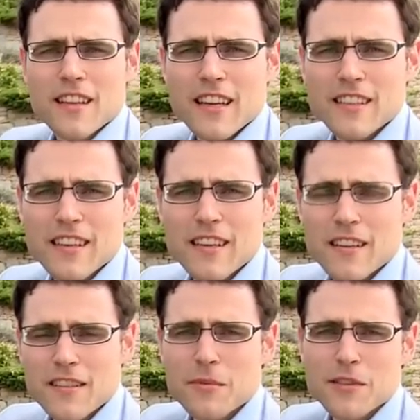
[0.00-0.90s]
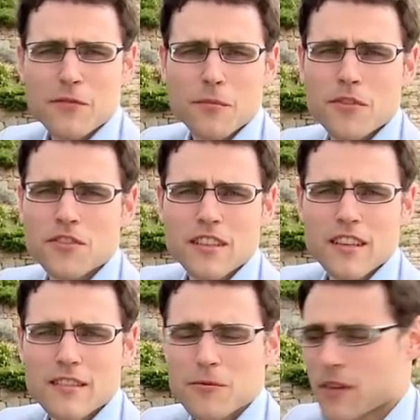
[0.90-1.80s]
lately, uh, especially from
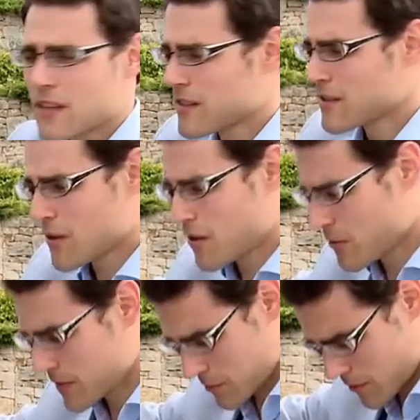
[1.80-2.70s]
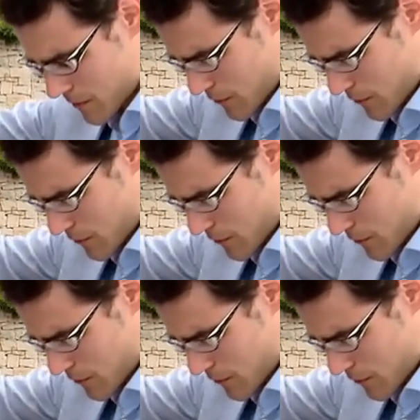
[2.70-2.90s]
Mercedes, where it's always a problem,